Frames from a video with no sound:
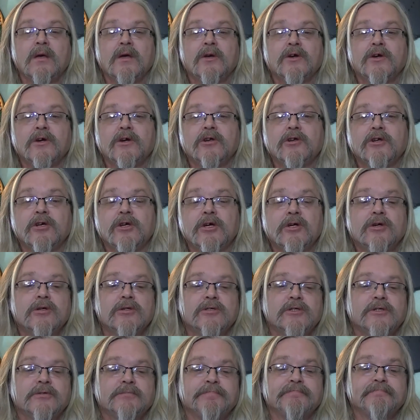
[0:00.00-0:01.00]
Good
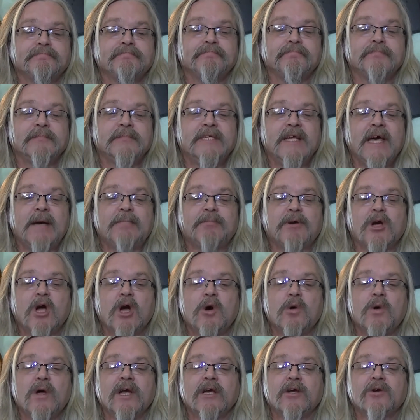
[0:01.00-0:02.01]
news.
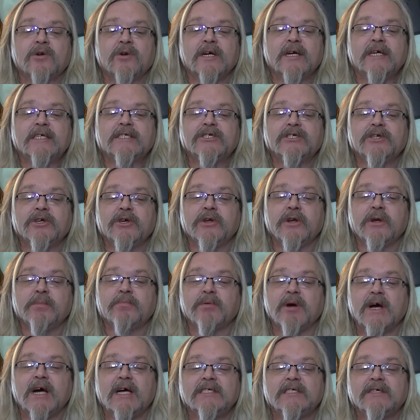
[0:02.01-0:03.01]
TEPCO increased unit
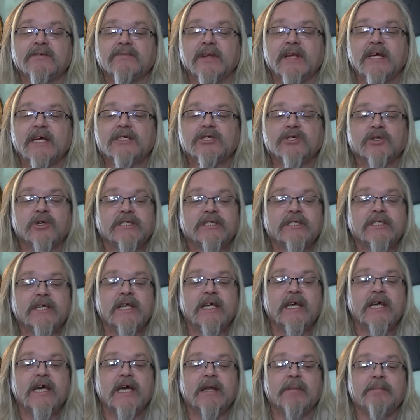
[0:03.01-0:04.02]
price of
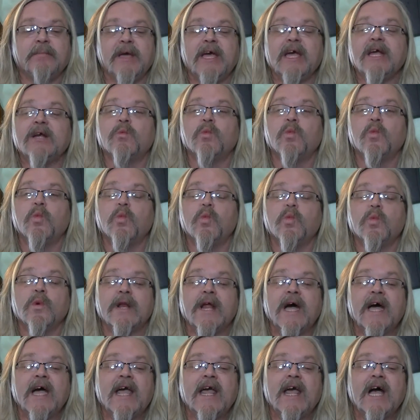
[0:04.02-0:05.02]
electricity and made
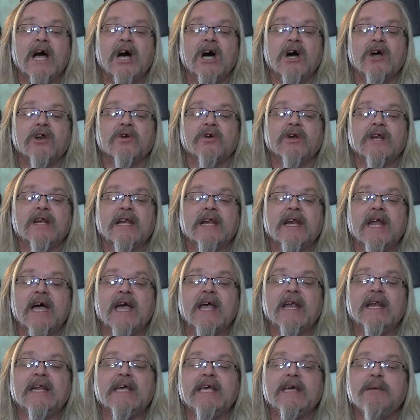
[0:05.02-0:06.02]

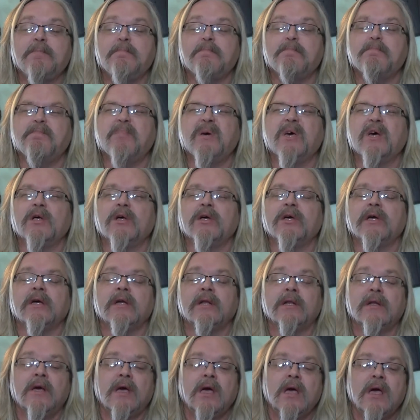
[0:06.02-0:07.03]
190
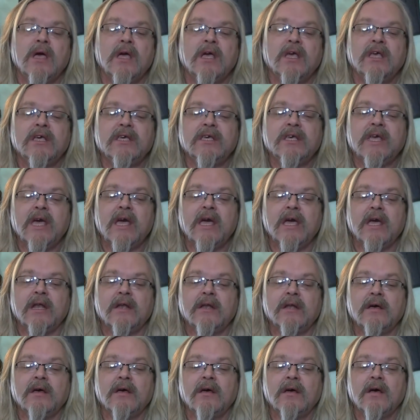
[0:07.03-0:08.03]
billion
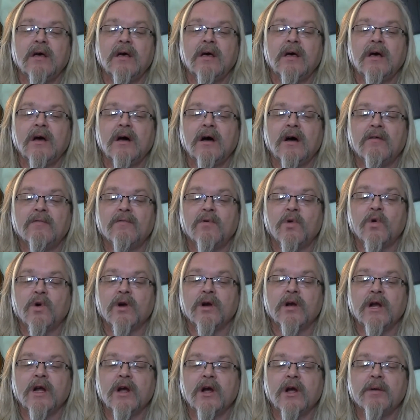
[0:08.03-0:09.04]
yen of
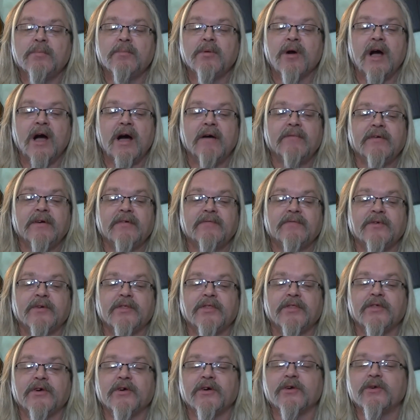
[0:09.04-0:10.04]
ordinary profit for
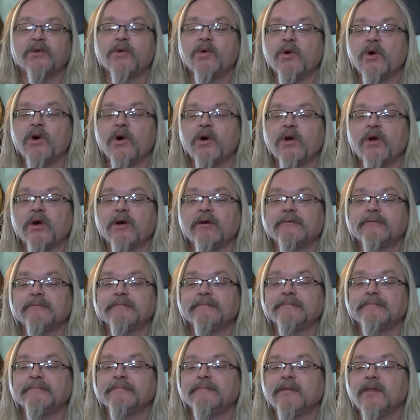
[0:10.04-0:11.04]
third quarter,
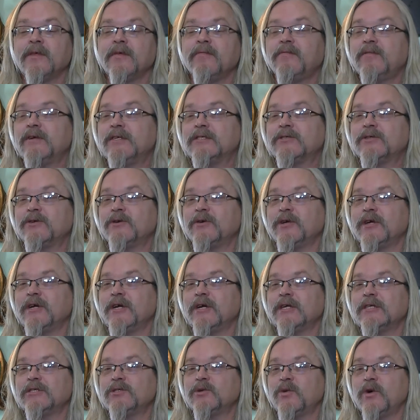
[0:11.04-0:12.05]
fiscal
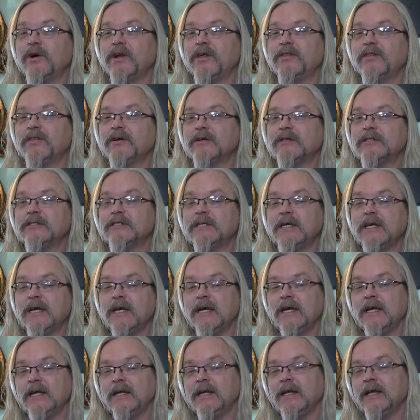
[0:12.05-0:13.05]
year
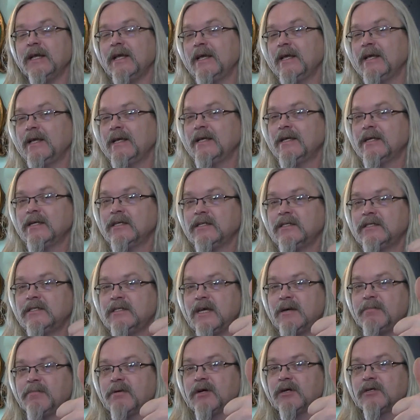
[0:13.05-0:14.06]
2013.
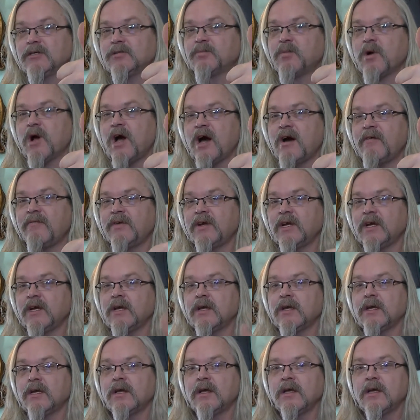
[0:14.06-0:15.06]
TEPCO's
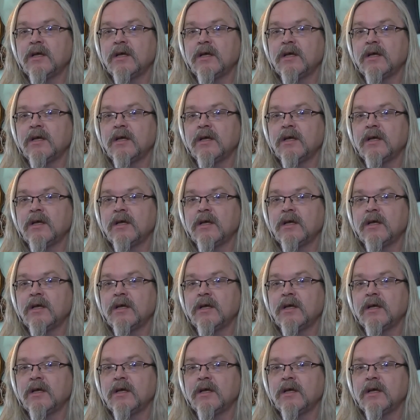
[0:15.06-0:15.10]
profiting.